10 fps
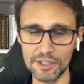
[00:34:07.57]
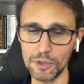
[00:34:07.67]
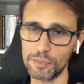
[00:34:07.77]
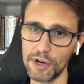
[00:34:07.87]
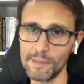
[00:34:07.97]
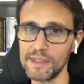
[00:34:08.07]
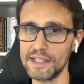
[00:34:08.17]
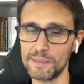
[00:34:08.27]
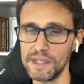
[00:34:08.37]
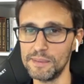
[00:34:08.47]
You're priming
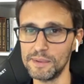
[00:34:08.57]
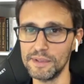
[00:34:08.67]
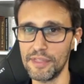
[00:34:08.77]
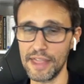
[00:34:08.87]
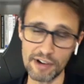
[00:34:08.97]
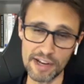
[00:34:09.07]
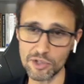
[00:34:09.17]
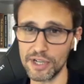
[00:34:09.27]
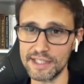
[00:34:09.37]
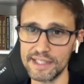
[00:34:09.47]
these people. They're
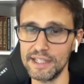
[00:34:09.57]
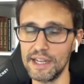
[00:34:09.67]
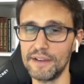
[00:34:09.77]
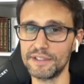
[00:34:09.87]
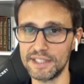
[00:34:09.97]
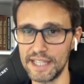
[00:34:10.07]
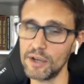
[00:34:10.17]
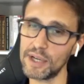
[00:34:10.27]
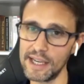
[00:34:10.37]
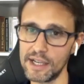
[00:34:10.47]
interested enough to say,
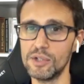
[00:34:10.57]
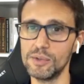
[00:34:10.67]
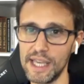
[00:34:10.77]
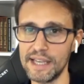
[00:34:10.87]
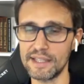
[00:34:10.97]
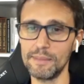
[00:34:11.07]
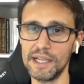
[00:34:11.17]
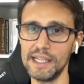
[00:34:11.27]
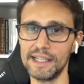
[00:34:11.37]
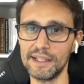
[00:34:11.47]
okay, cool. Yeah, send me
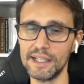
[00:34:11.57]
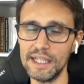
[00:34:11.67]
a link.